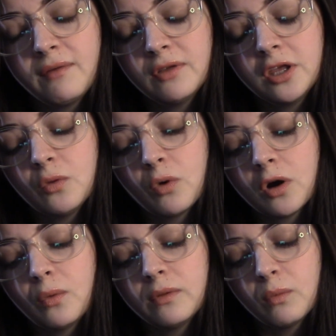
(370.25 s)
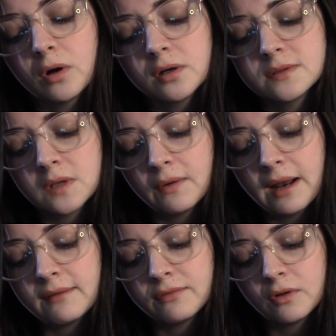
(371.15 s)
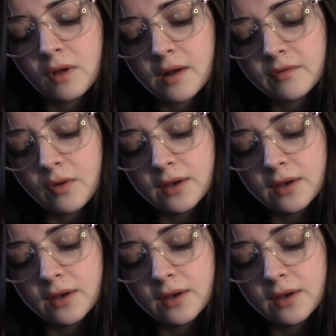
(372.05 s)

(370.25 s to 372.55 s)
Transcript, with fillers: I feel like you work with words, all right, for a lot of you.